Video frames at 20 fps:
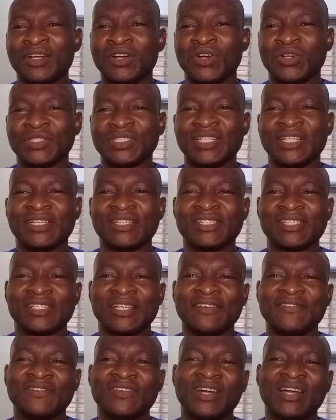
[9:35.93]
contains
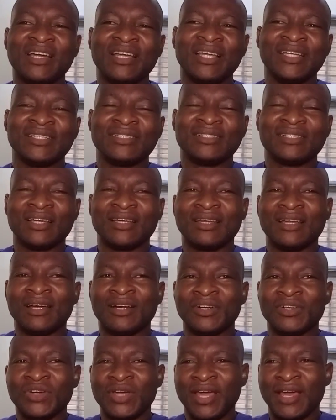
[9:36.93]
several
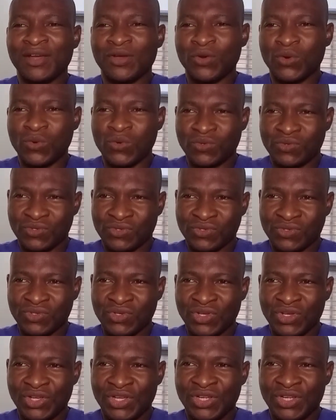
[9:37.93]
internal echoes